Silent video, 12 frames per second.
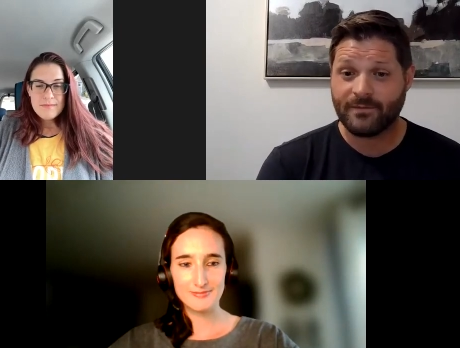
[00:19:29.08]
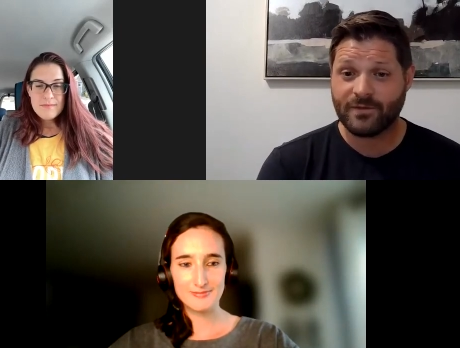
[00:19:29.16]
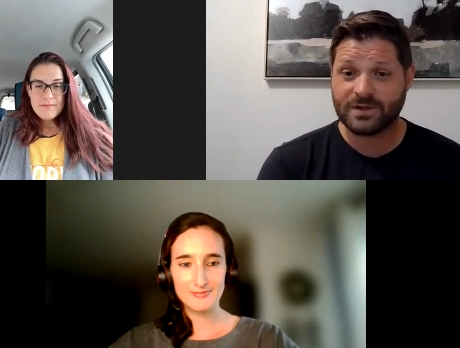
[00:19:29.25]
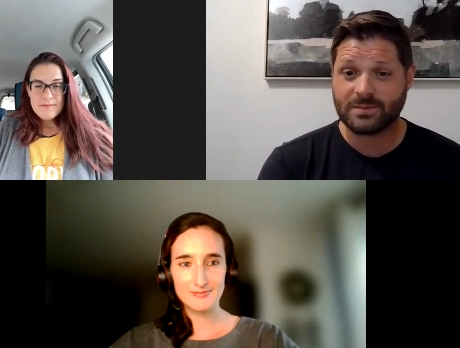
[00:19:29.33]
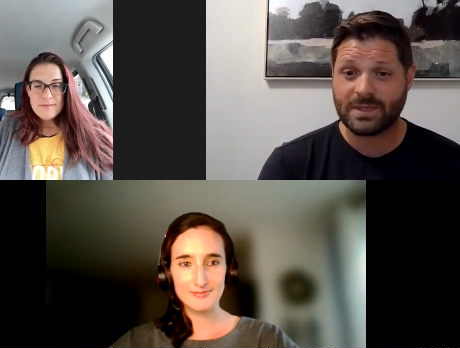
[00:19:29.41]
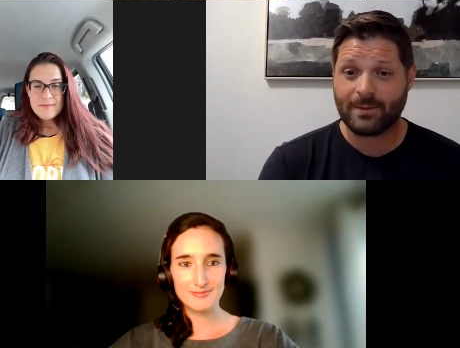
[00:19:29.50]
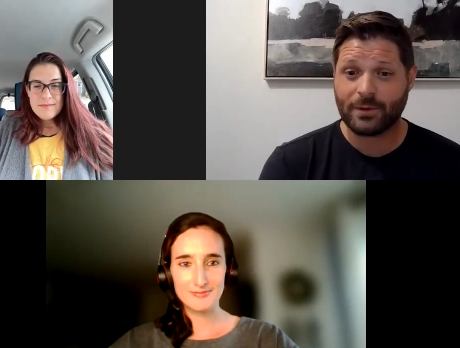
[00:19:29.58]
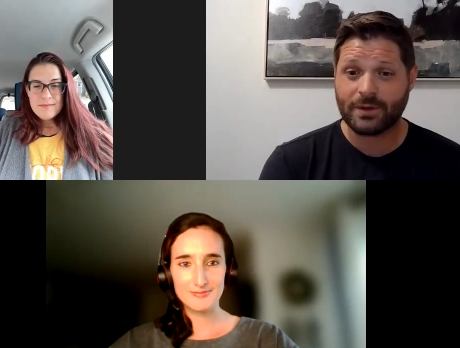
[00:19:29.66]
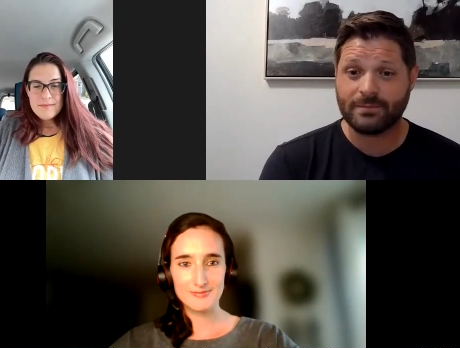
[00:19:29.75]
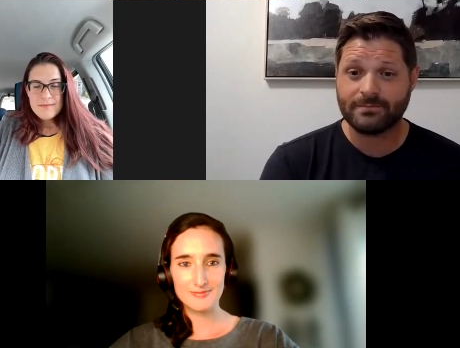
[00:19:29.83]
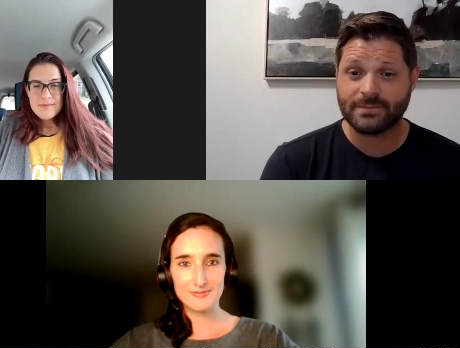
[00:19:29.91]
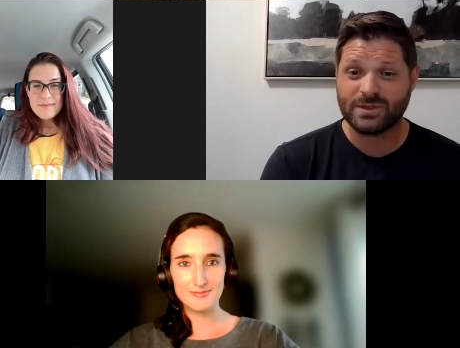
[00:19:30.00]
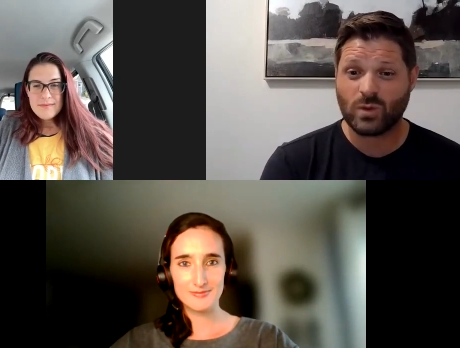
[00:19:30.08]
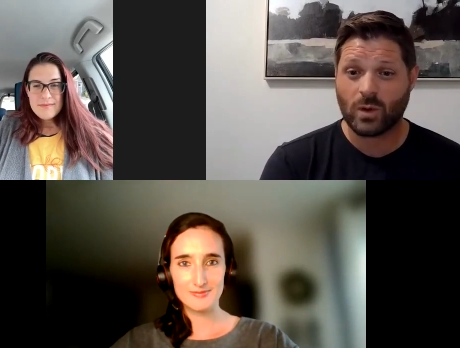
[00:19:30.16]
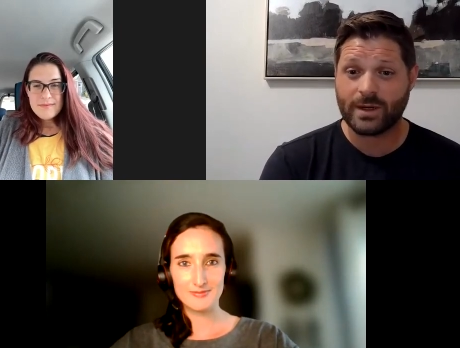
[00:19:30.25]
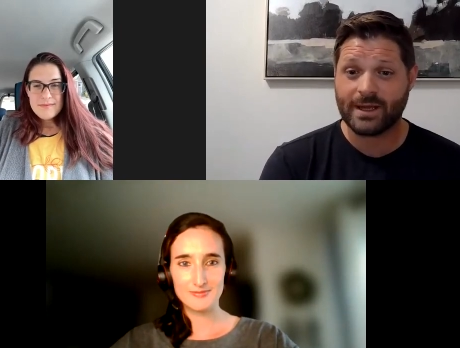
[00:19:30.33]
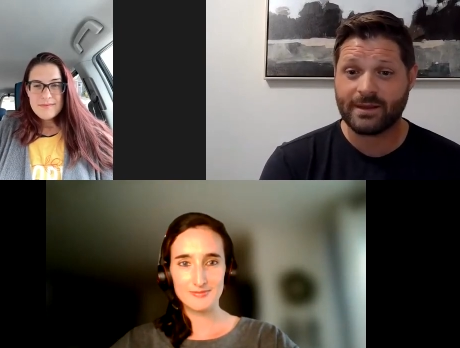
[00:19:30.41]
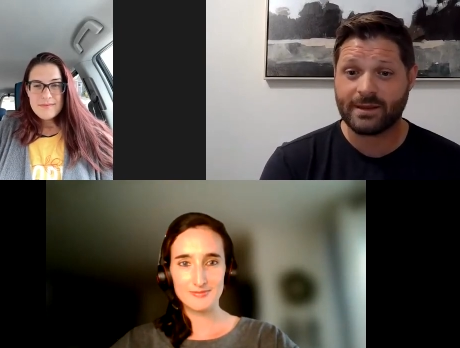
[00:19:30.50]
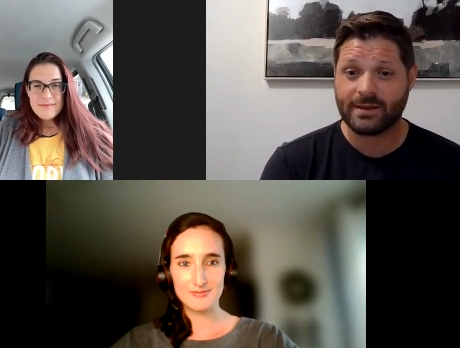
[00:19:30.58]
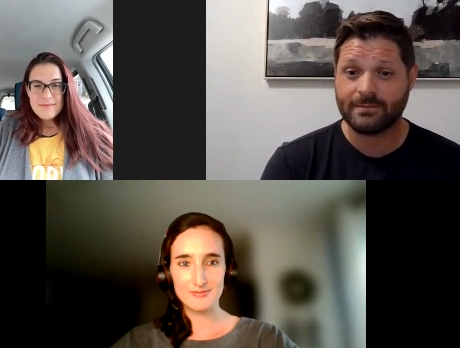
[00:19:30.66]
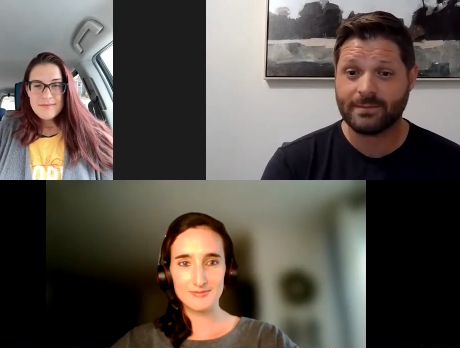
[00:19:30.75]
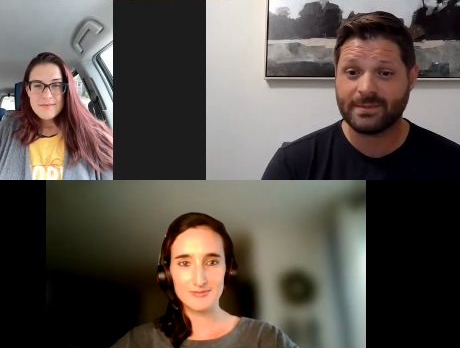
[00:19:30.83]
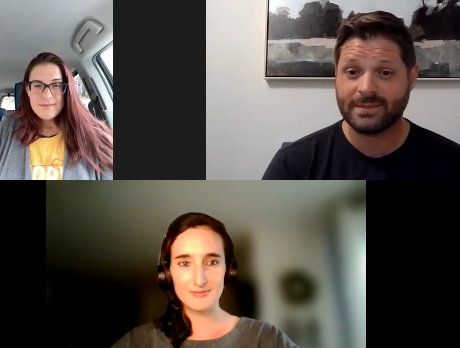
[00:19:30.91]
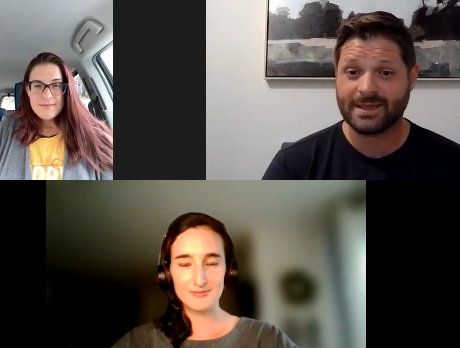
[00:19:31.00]
Speaker 1: for September 20th.
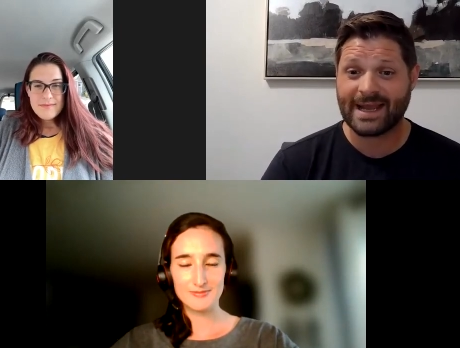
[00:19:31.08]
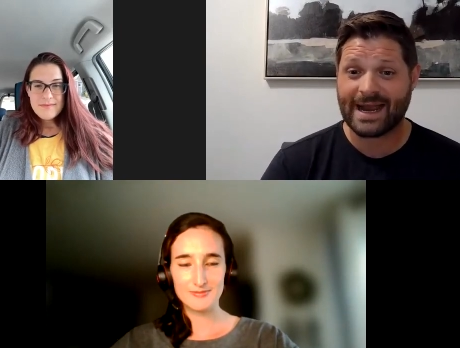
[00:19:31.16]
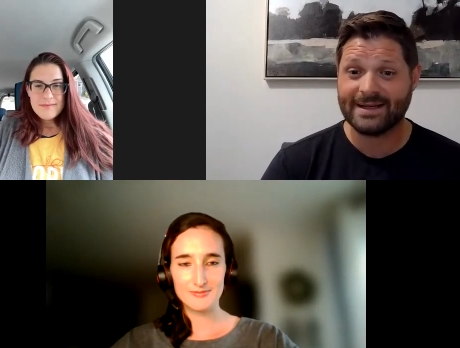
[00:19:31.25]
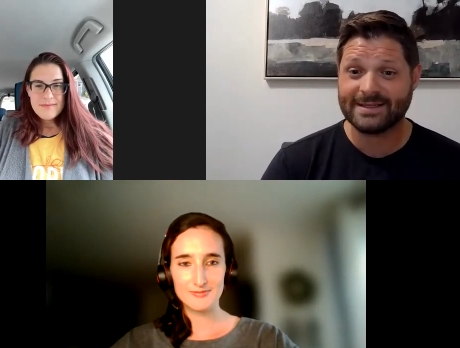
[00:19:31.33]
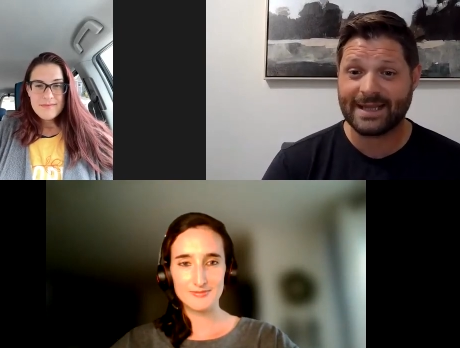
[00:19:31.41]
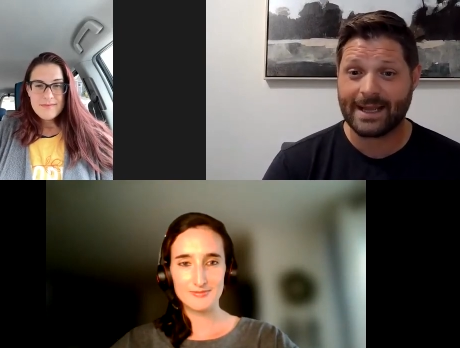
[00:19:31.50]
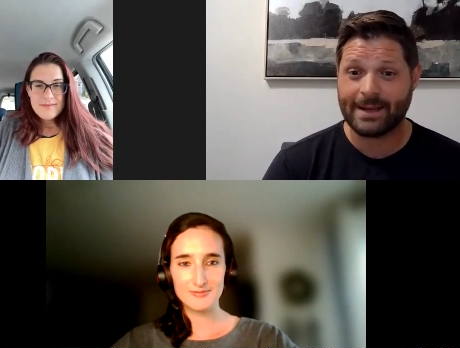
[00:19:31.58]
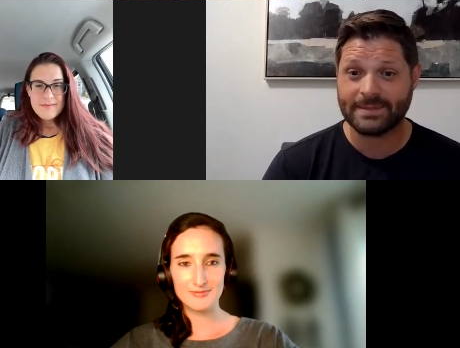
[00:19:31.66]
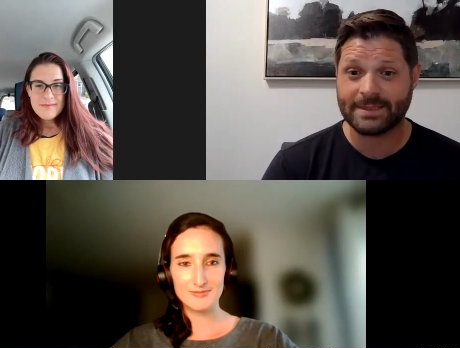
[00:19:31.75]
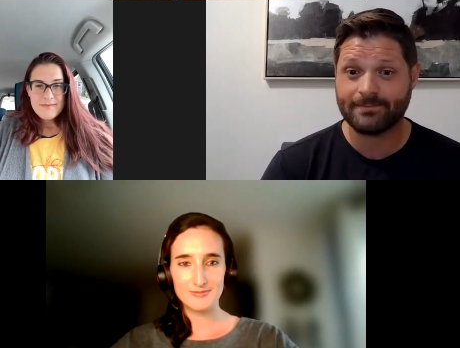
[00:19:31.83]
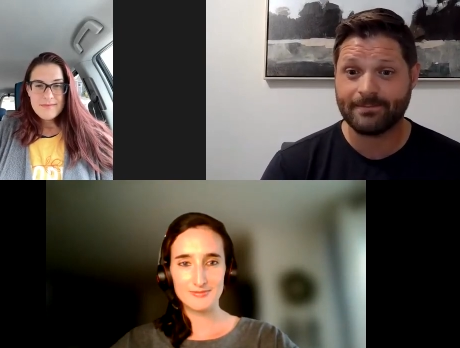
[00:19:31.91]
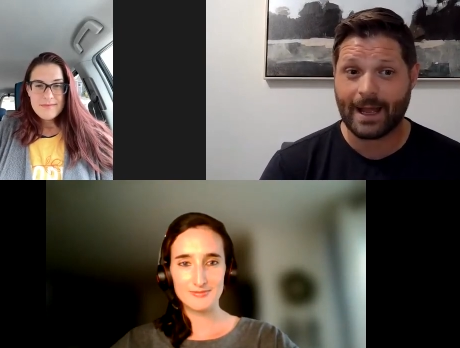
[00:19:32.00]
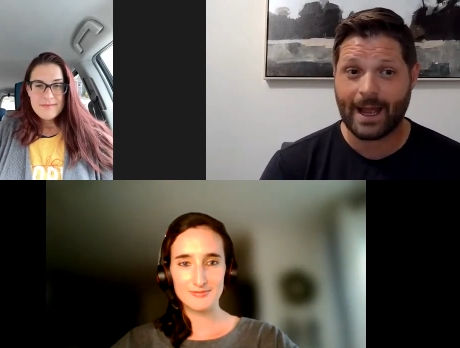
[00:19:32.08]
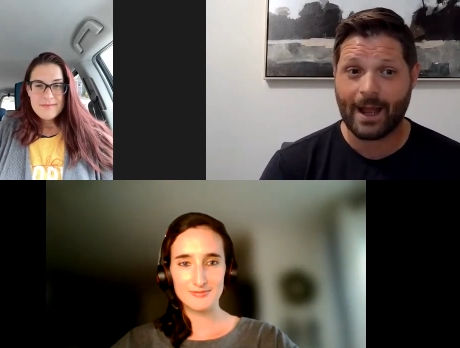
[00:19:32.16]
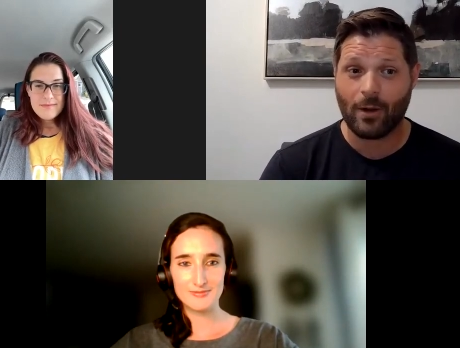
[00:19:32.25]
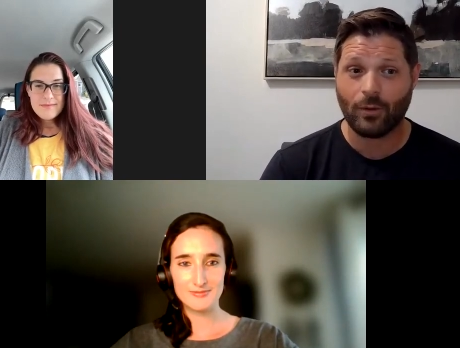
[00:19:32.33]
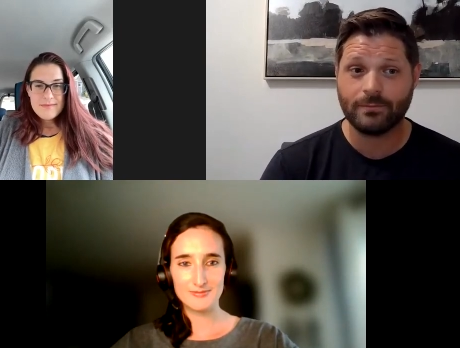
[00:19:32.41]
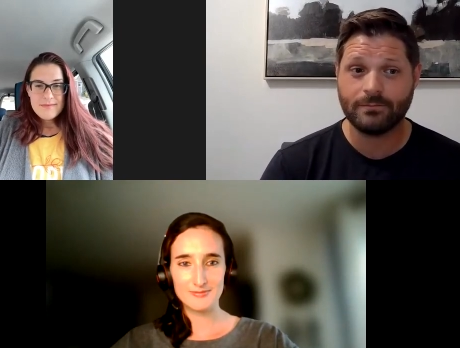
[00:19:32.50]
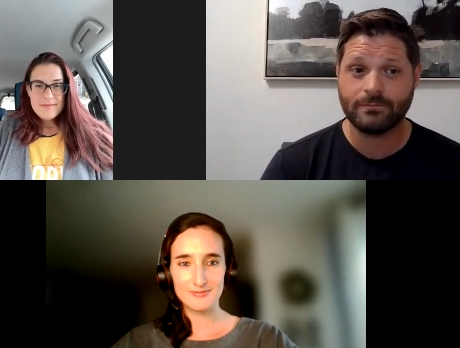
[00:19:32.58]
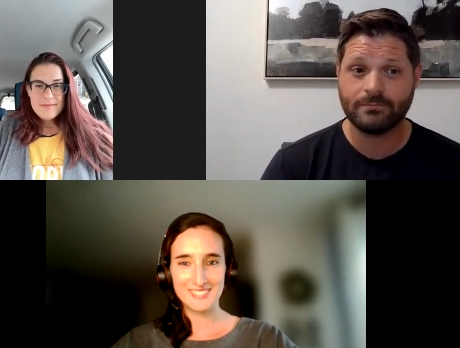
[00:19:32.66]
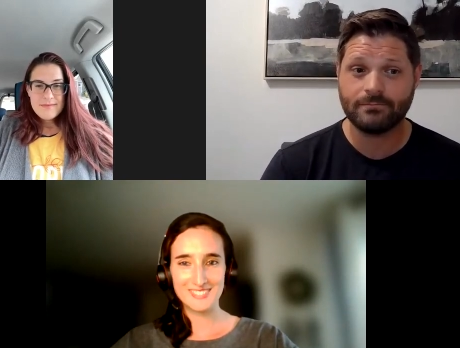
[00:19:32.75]
Kindness Games out.